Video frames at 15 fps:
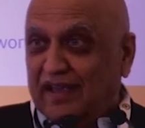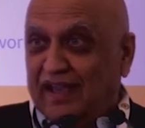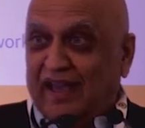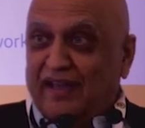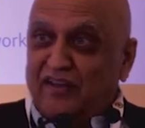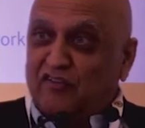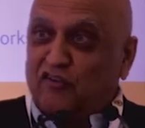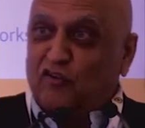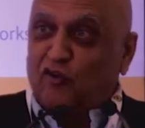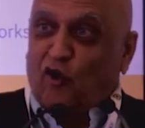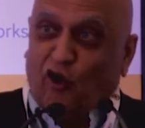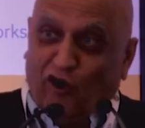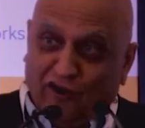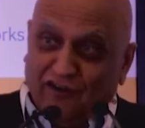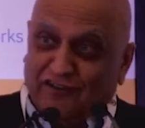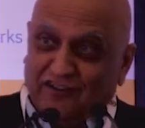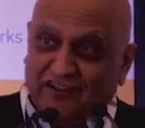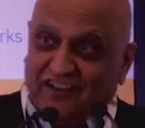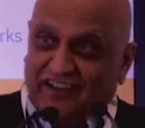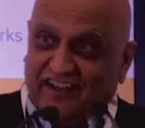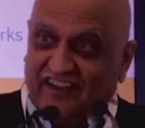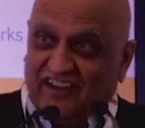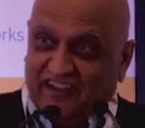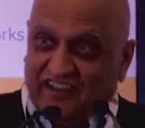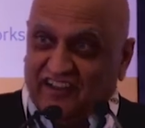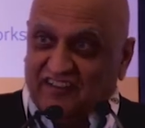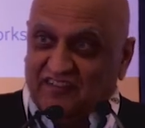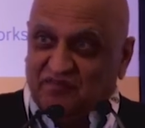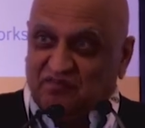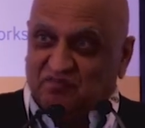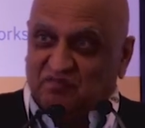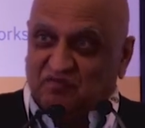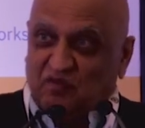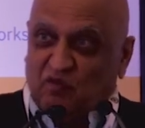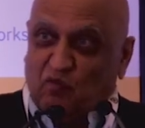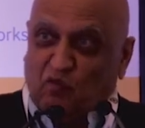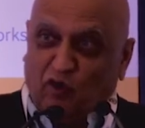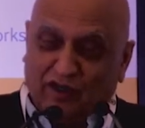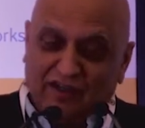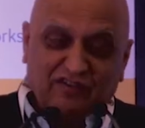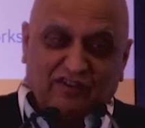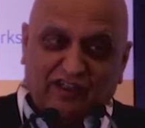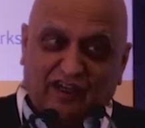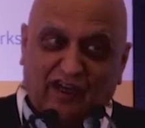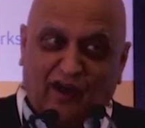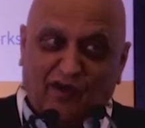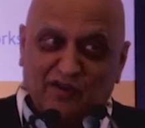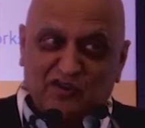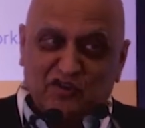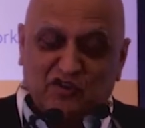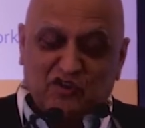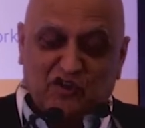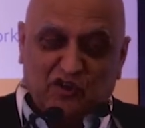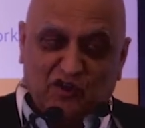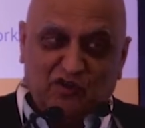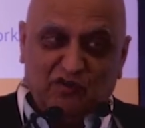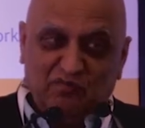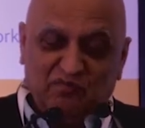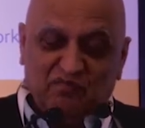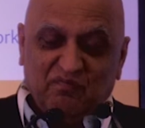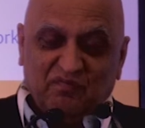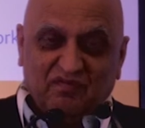And it's alternate data. What does it allow us to do?